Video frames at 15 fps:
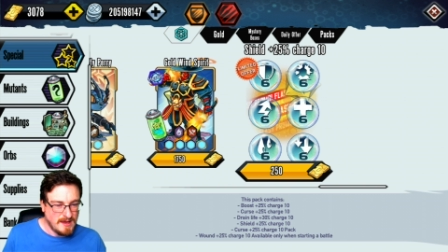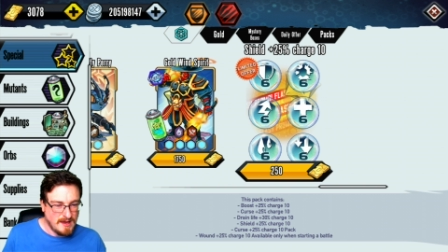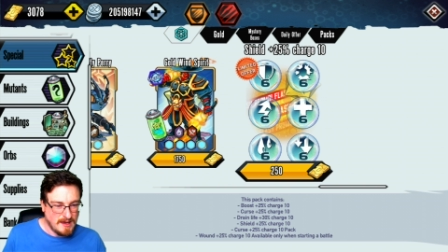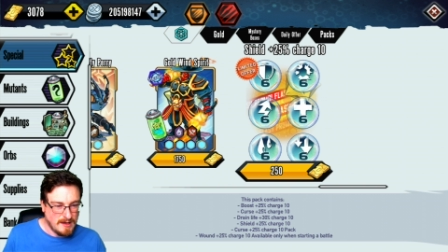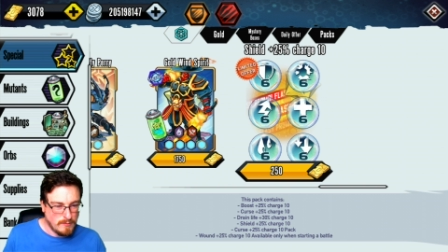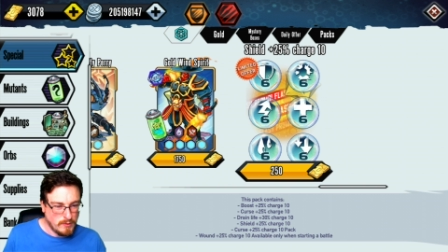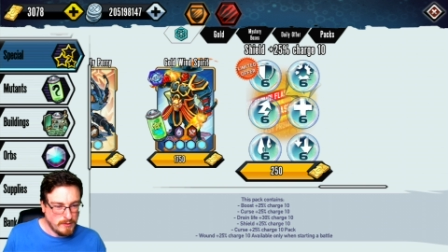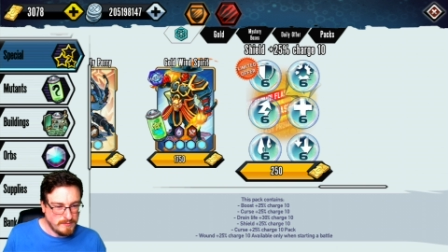
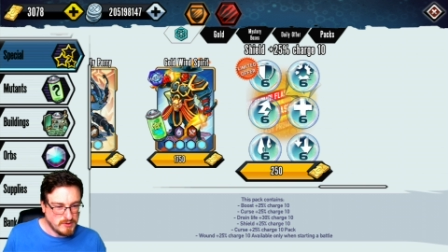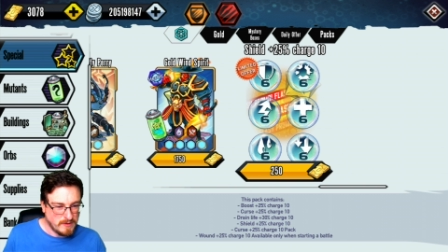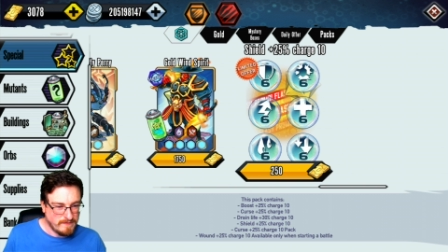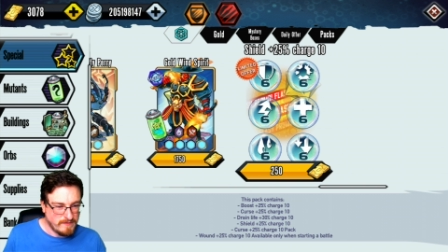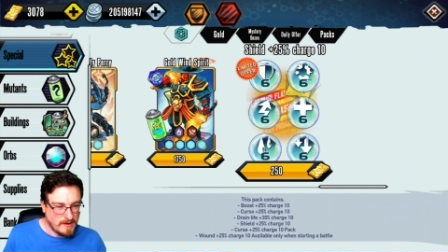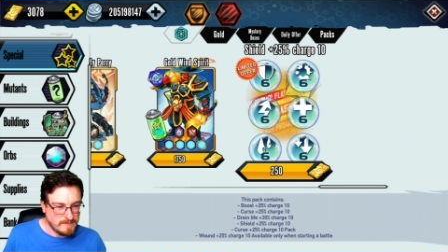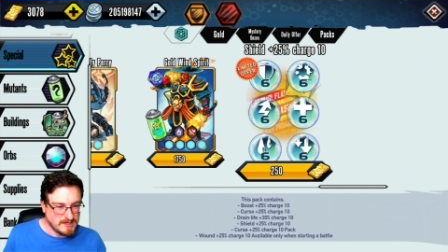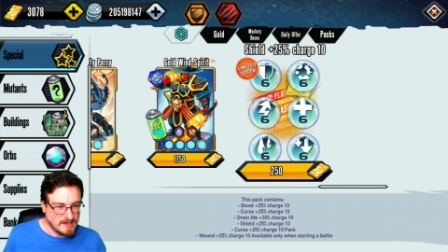Uh, Women
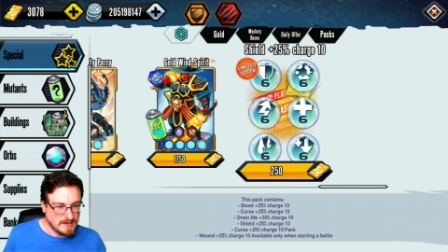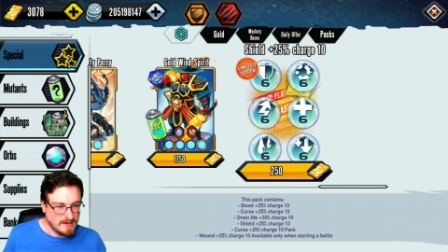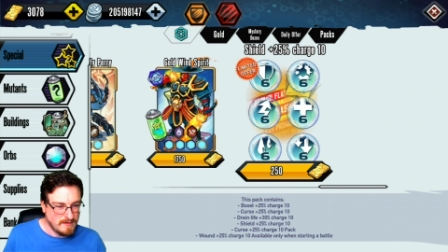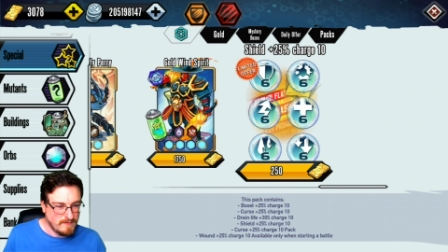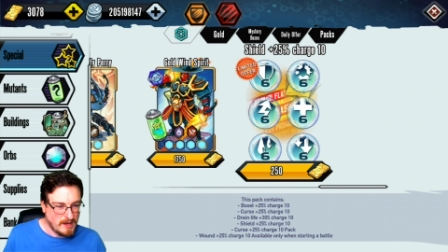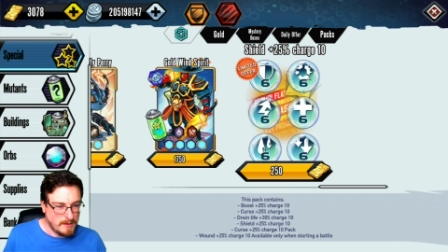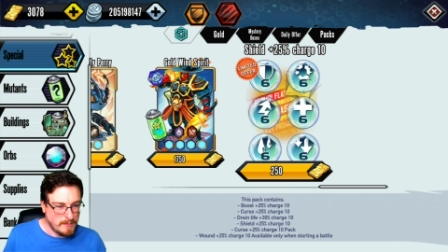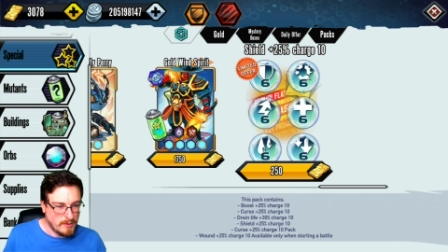25 charge
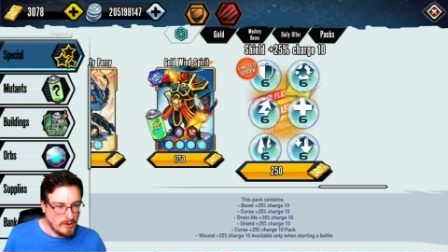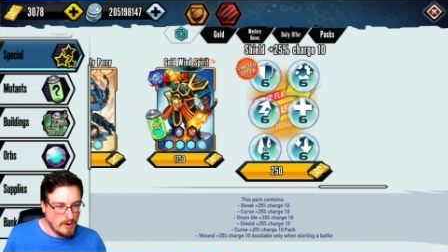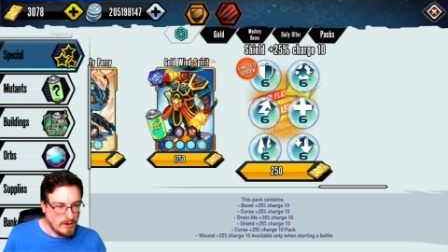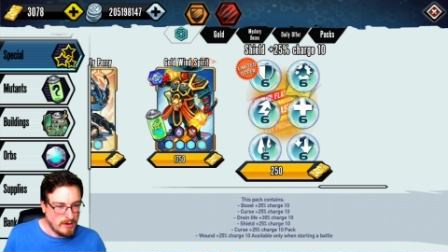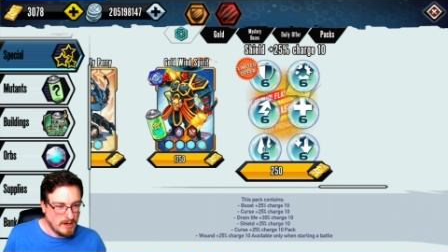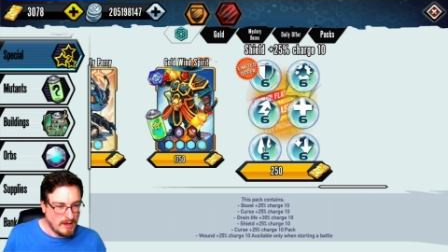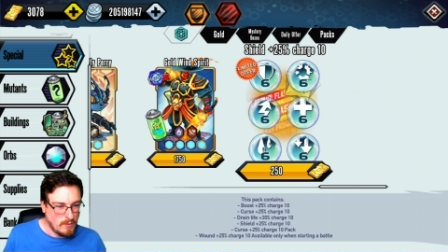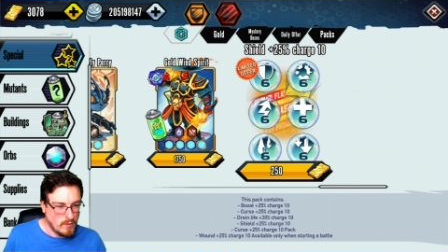available
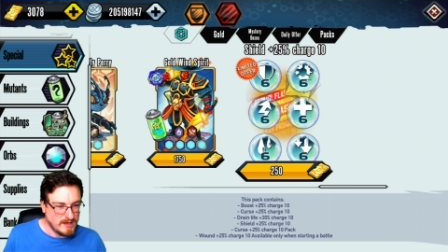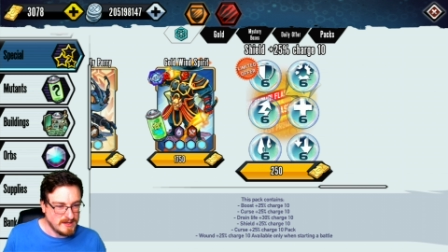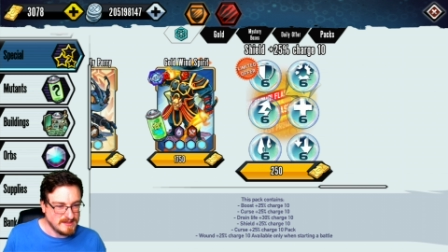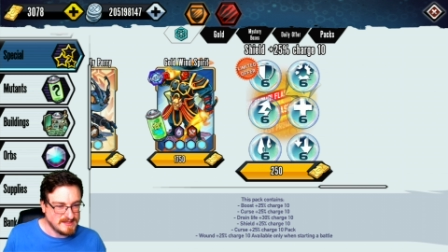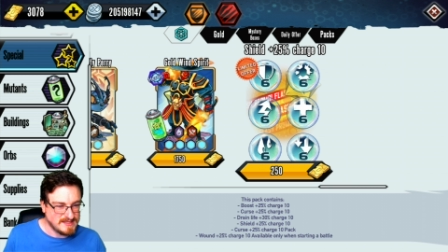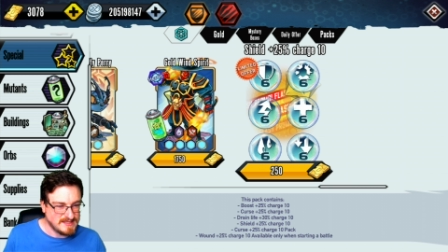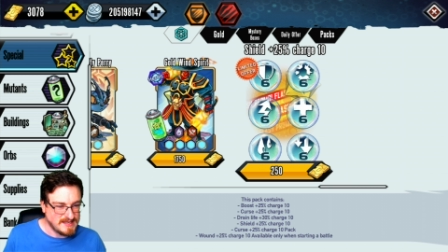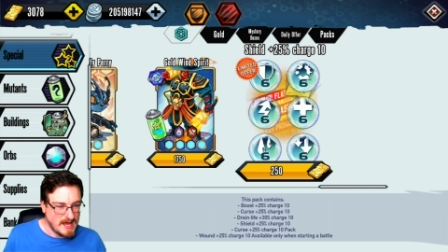only when
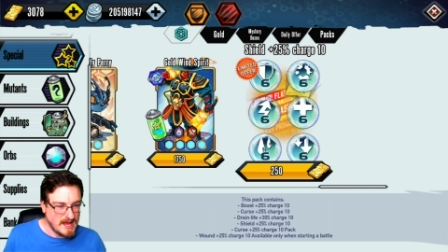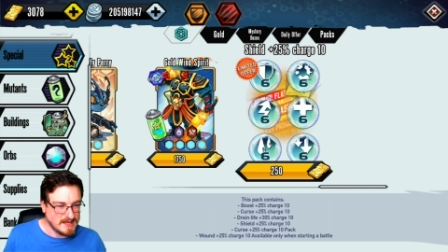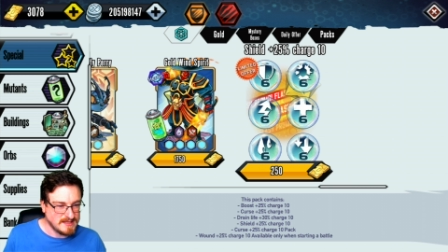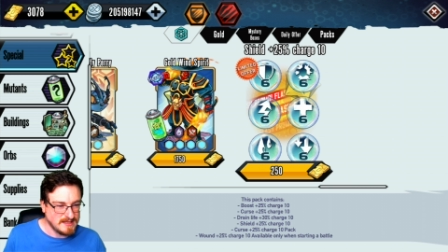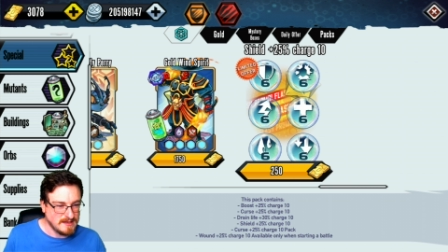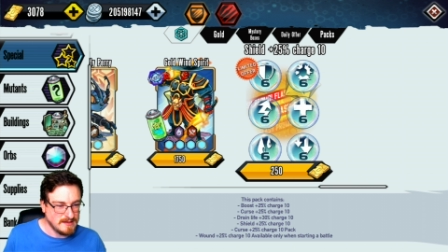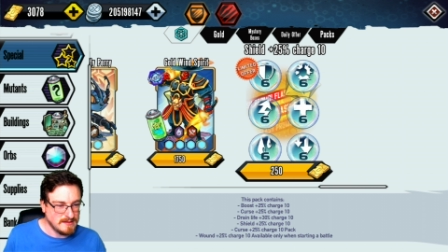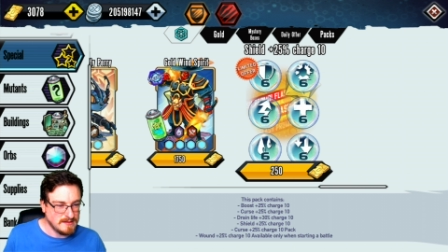
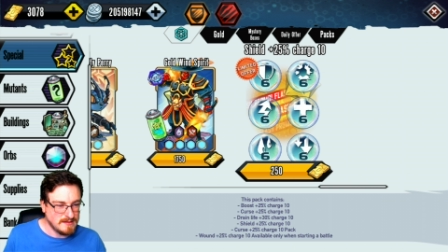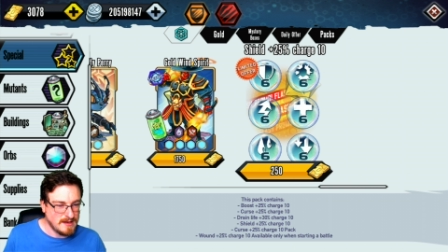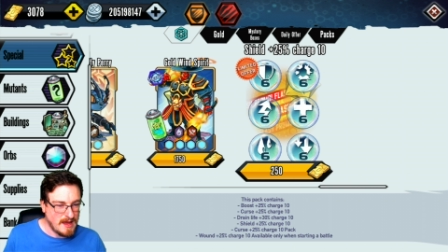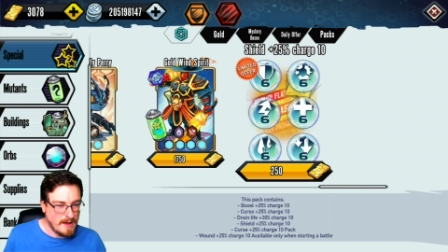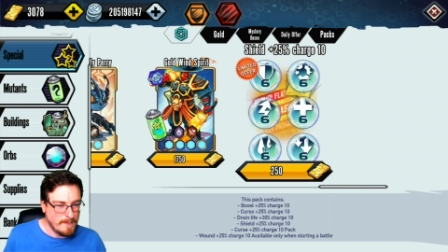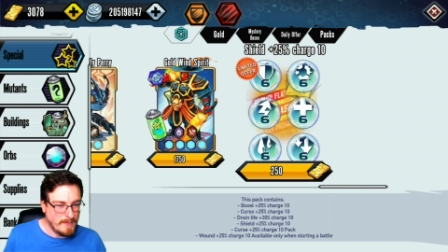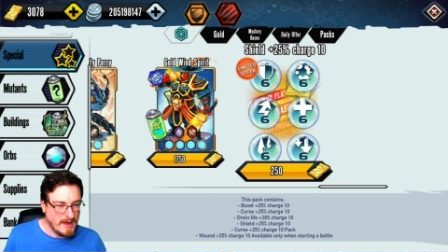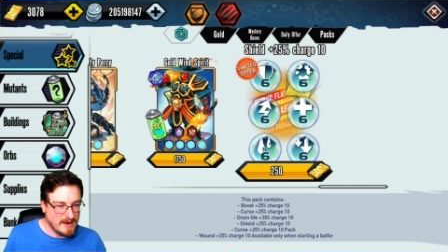starting
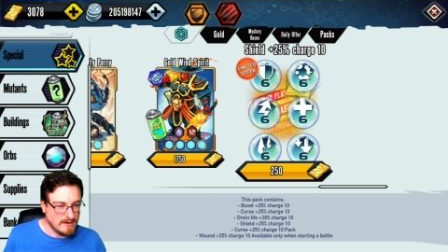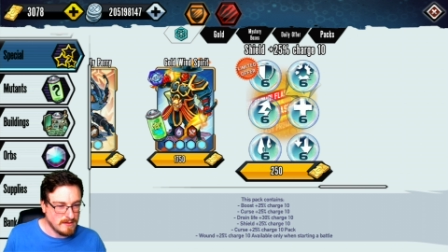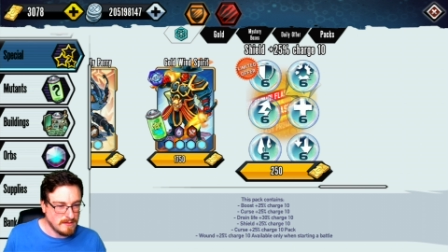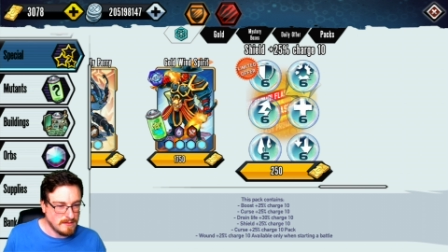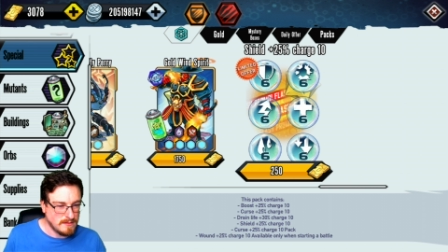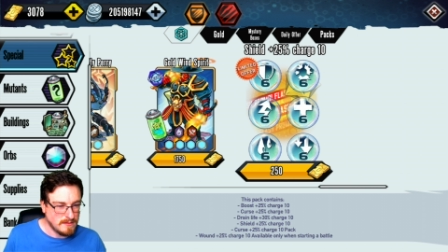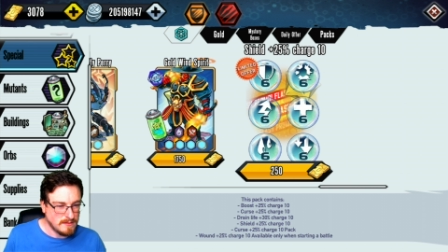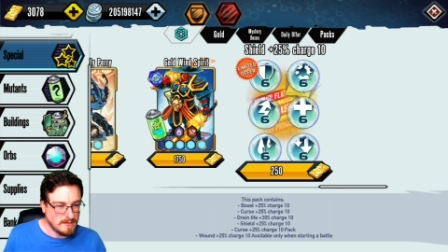a
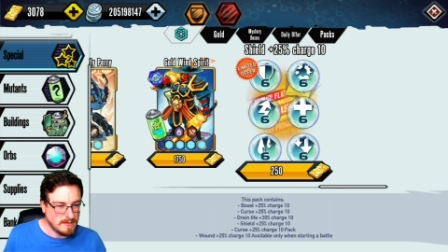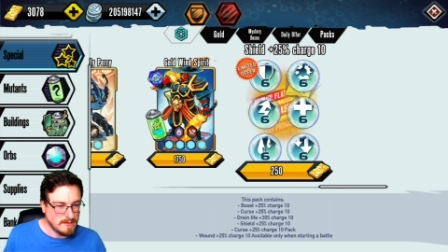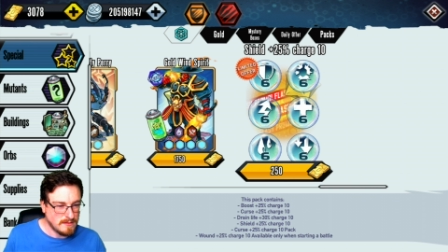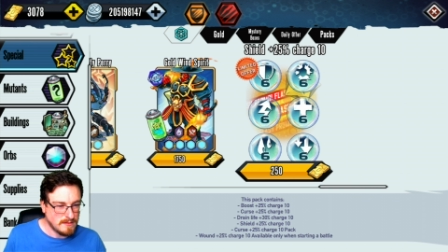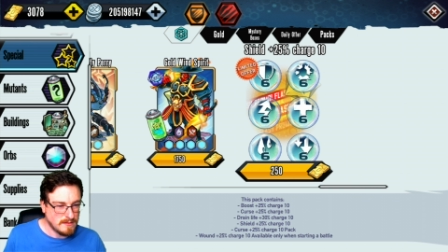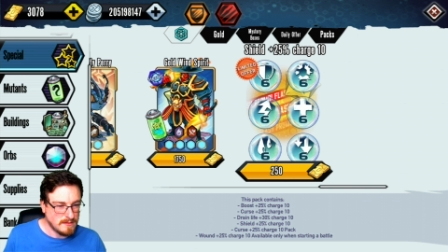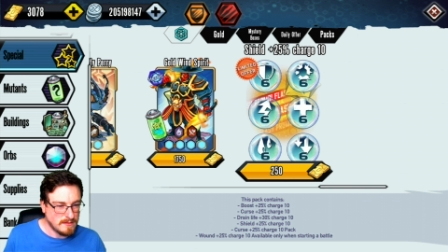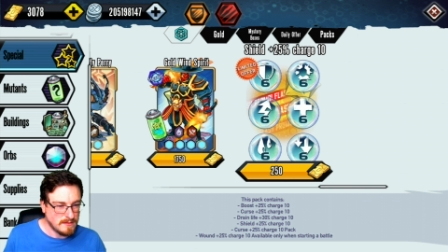battle.
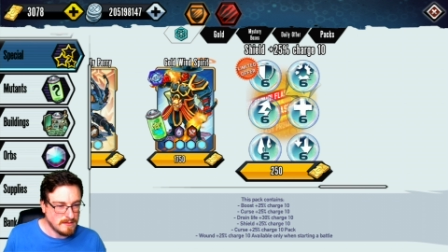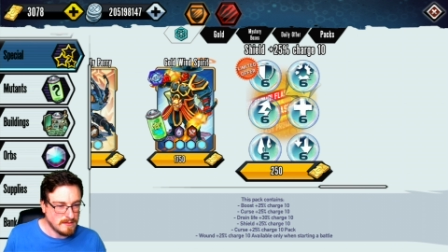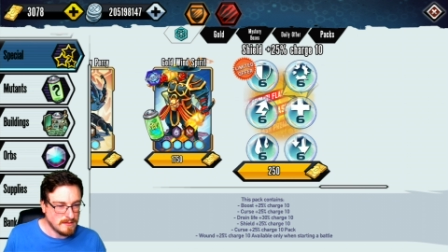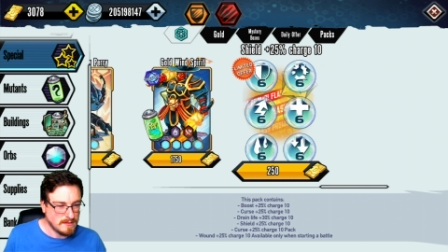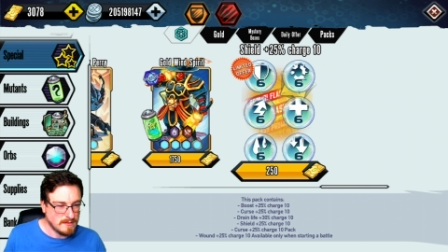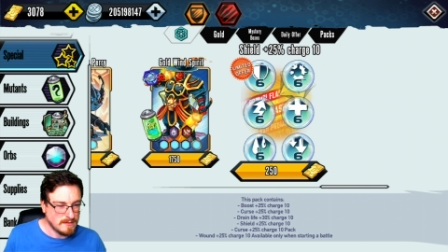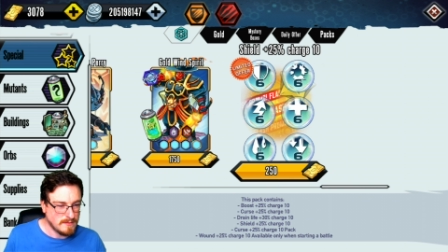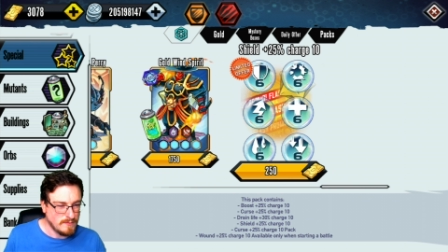
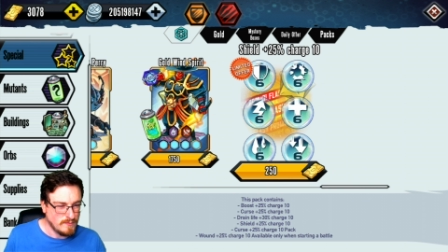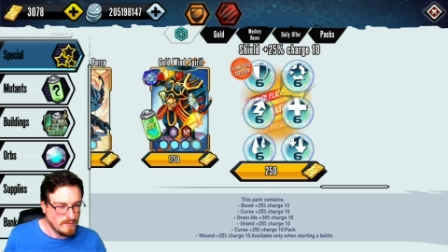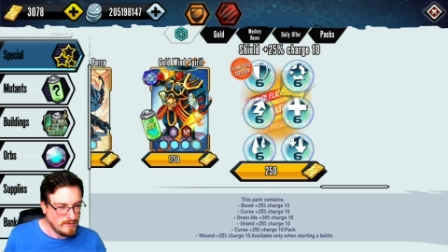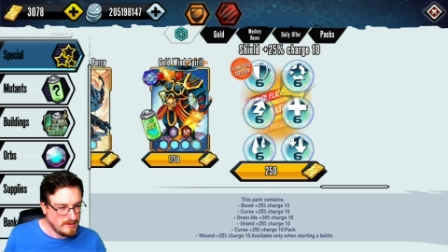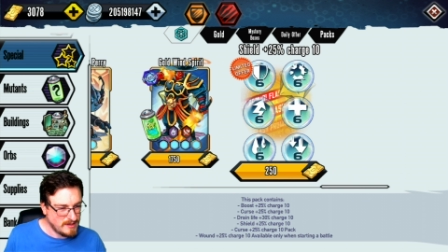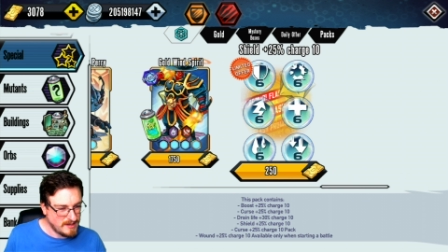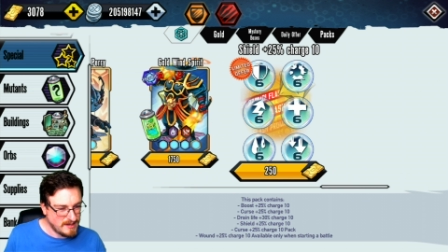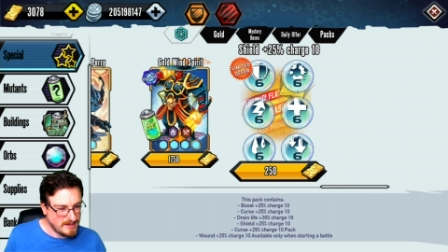
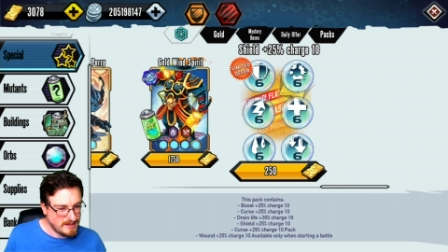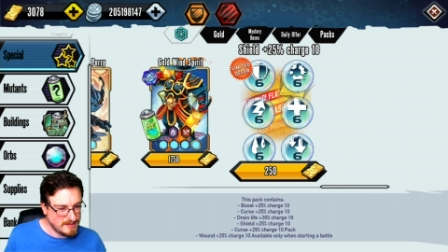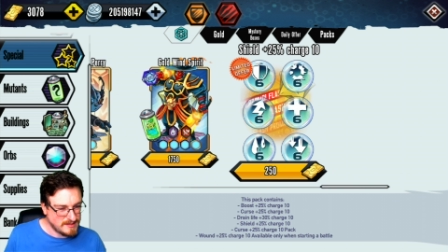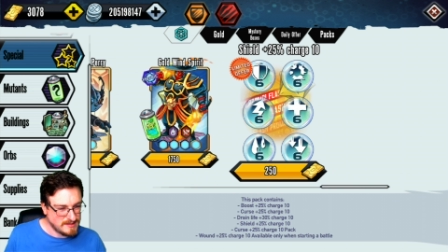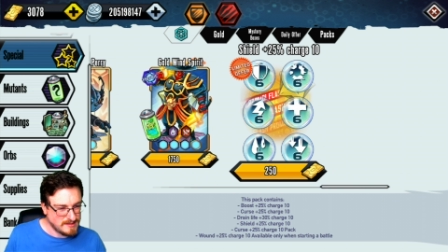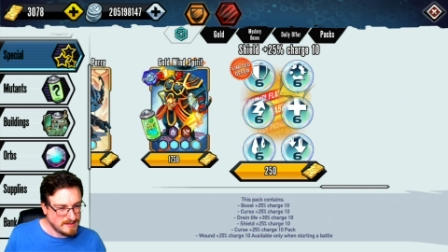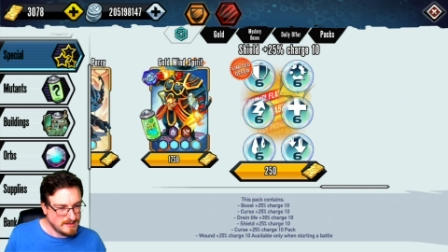What?